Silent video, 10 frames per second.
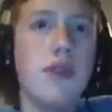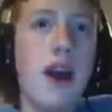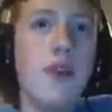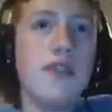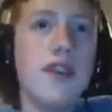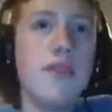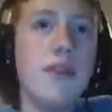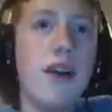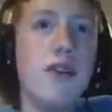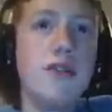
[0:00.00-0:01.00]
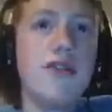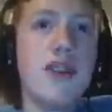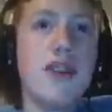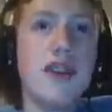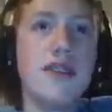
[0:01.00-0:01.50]
I was thinking about
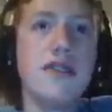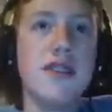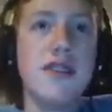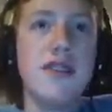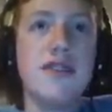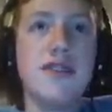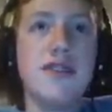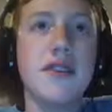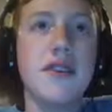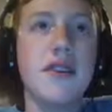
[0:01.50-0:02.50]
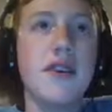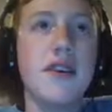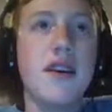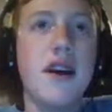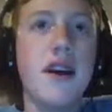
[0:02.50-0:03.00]
starting a series,
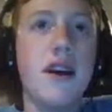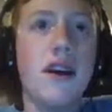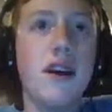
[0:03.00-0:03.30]
uh,